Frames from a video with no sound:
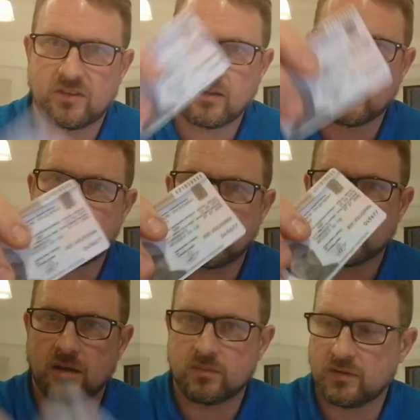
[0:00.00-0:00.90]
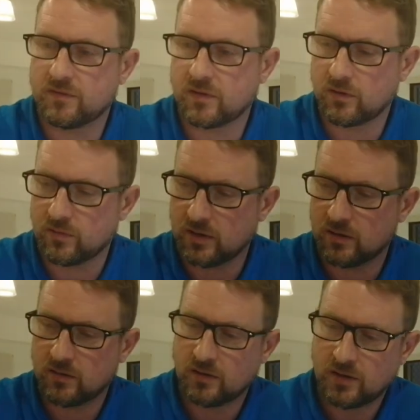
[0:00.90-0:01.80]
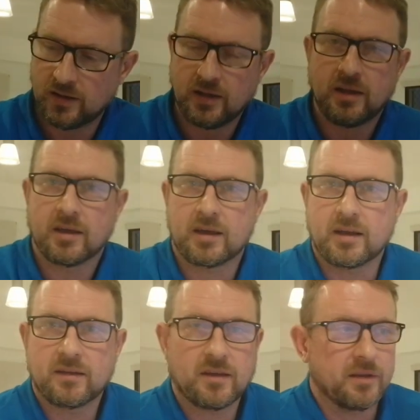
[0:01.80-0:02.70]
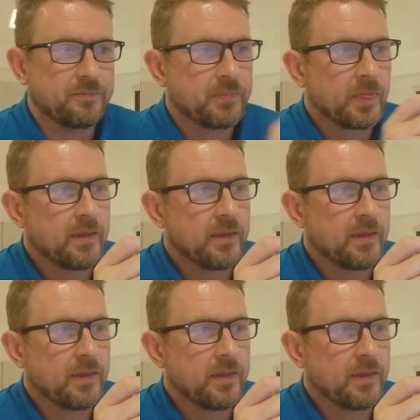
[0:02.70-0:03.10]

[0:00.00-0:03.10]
TIE card with your photo on it. Get it done.